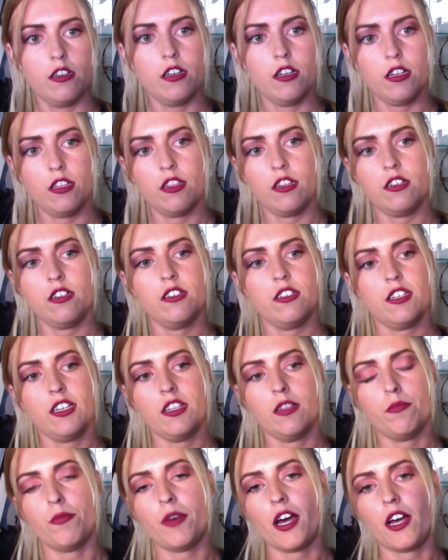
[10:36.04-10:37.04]
And they're just at
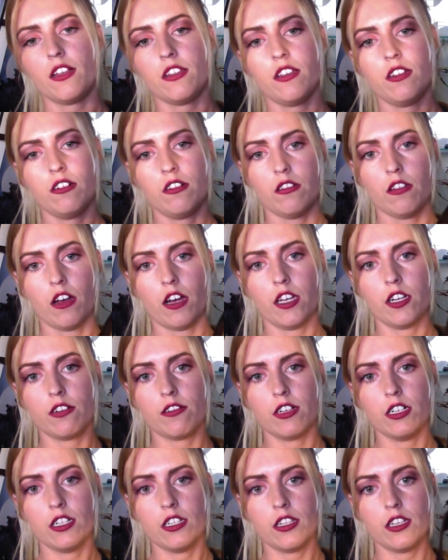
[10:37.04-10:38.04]
the back. They're not lined or
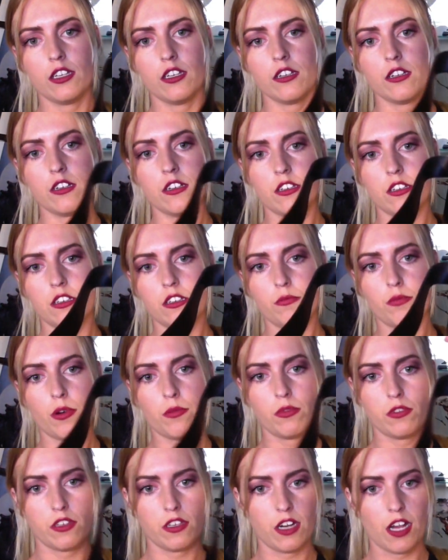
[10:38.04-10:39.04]
anything. You
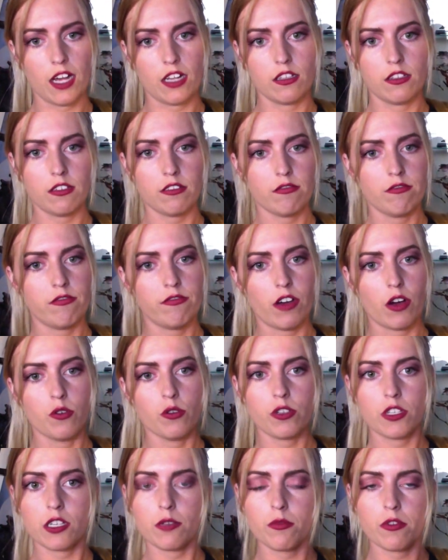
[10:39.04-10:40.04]
probably could add some felt
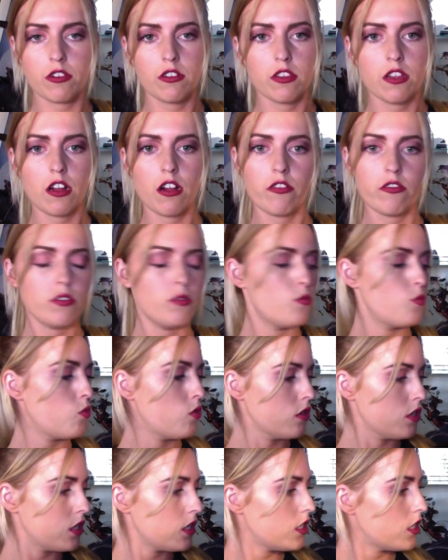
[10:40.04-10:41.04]
or something on there if you
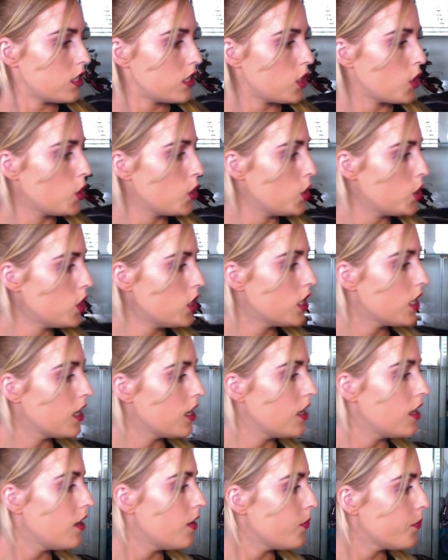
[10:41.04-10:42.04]
wanted
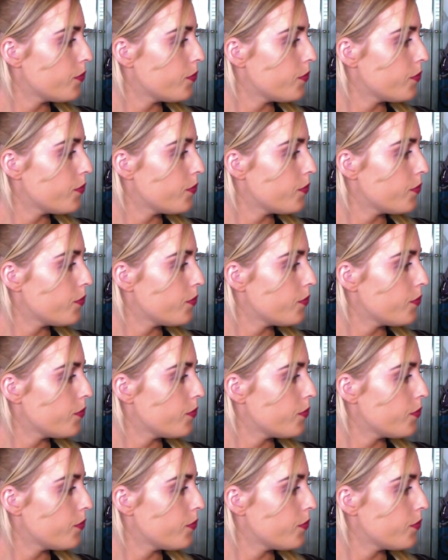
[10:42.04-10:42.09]
to.